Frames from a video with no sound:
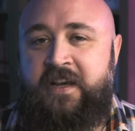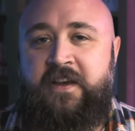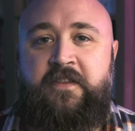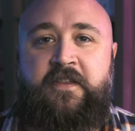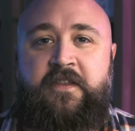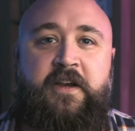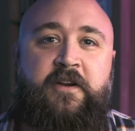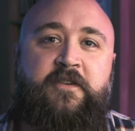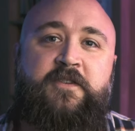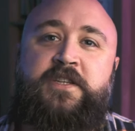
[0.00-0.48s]

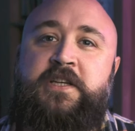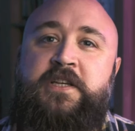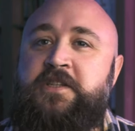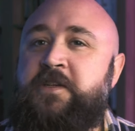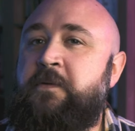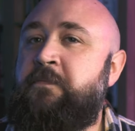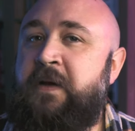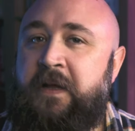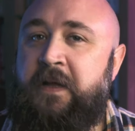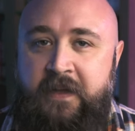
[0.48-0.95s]
their
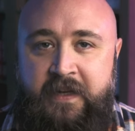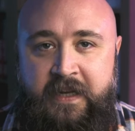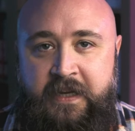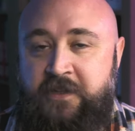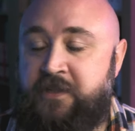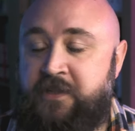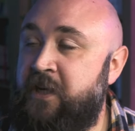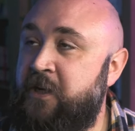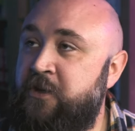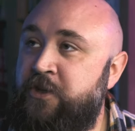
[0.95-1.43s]

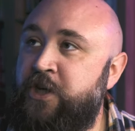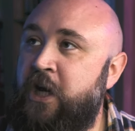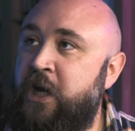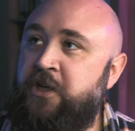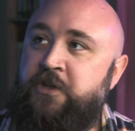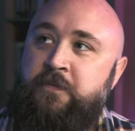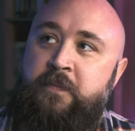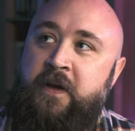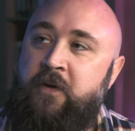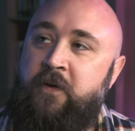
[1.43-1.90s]
sensibilities, their
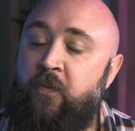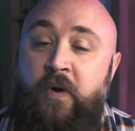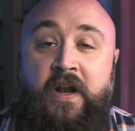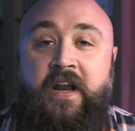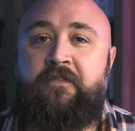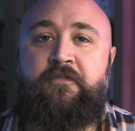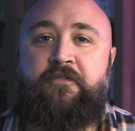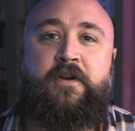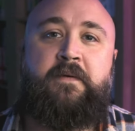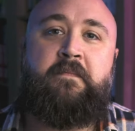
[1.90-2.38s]
judgment,
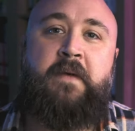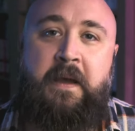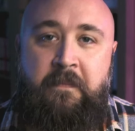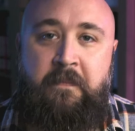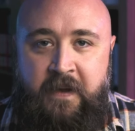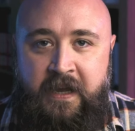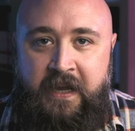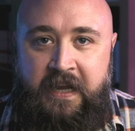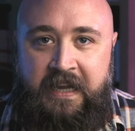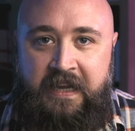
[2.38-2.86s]
whatever it may
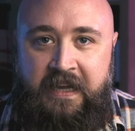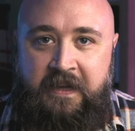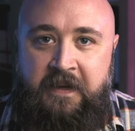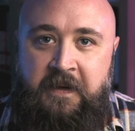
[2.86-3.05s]
be.